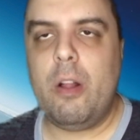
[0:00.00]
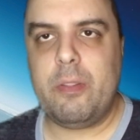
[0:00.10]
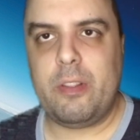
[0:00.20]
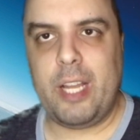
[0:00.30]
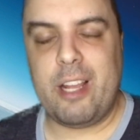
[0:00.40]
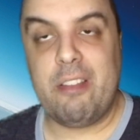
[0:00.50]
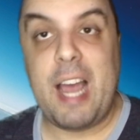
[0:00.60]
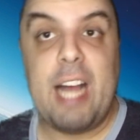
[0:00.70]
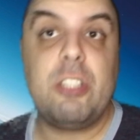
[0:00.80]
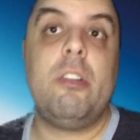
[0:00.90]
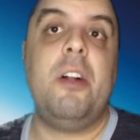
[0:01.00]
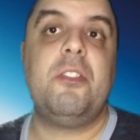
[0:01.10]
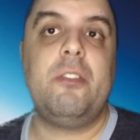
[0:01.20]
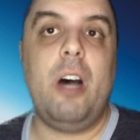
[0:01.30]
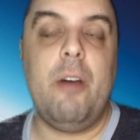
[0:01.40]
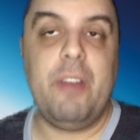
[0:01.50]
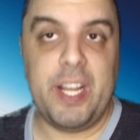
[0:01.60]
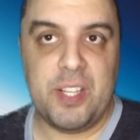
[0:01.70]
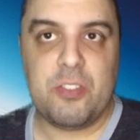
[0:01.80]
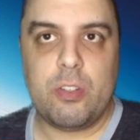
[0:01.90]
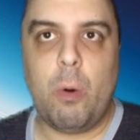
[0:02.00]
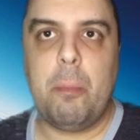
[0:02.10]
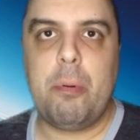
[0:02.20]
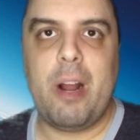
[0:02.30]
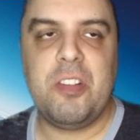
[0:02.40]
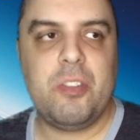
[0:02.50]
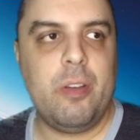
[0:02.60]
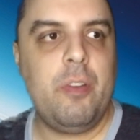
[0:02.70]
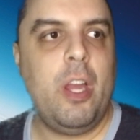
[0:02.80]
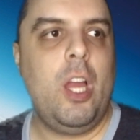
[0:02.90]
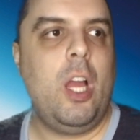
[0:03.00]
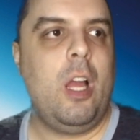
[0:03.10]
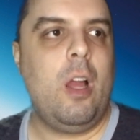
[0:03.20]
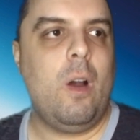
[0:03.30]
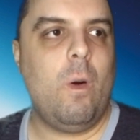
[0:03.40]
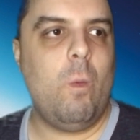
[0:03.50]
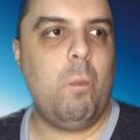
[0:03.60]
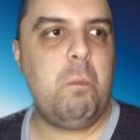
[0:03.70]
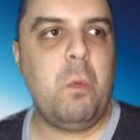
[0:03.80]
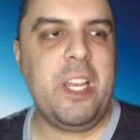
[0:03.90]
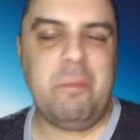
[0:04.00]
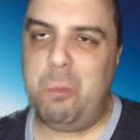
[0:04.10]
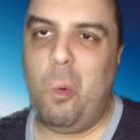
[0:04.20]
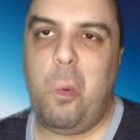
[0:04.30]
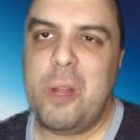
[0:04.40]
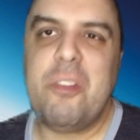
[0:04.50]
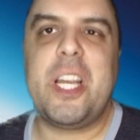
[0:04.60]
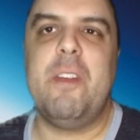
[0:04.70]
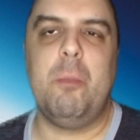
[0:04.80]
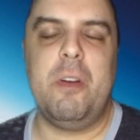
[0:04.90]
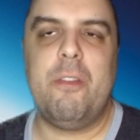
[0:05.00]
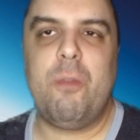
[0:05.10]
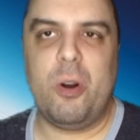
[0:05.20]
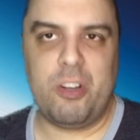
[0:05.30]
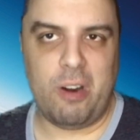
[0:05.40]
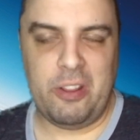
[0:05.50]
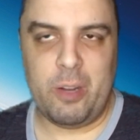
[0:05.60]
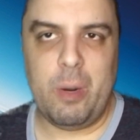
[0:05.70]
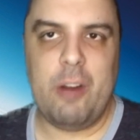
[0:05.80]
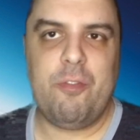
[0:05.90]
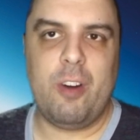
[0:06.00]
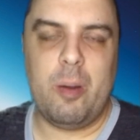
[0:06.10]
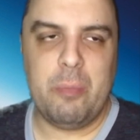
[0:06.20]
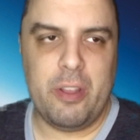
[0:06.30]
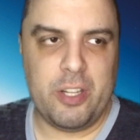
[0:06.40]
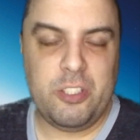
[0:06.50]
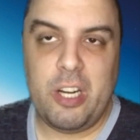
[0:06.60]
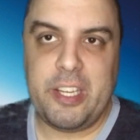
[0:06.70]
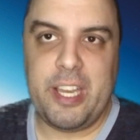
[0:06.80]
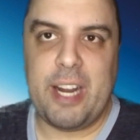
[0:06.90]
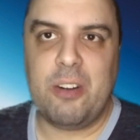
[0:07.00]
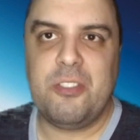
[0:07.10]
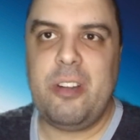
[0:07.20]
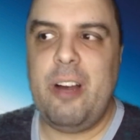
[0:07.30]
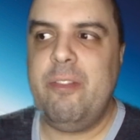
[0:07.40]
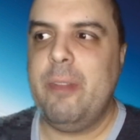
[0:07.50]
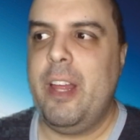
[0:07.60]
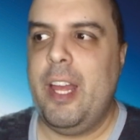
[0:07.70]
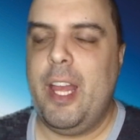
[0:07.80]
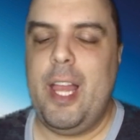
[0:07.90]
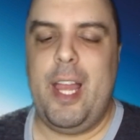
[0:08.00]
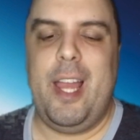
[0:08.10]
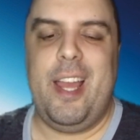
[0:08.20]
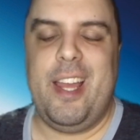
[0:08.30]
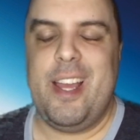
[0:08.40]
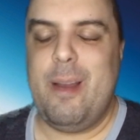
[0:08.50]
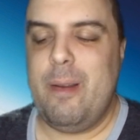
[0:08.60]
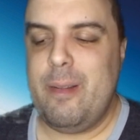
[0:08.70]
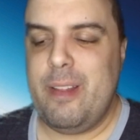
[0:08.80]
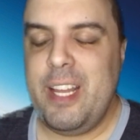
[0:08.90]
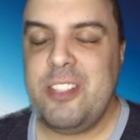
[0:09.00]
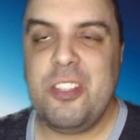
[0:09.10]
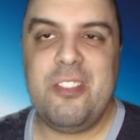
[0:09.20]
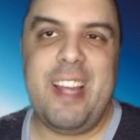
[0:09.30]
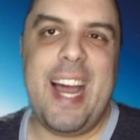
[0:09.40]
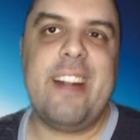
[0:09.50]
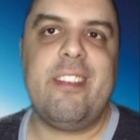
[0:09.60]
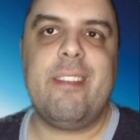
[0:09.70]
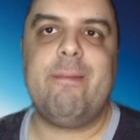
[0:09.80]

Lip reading: like the astronaut stuff is so impressive, we forgive the movie for derailing away from the Chuck Yeager stuff. It's just that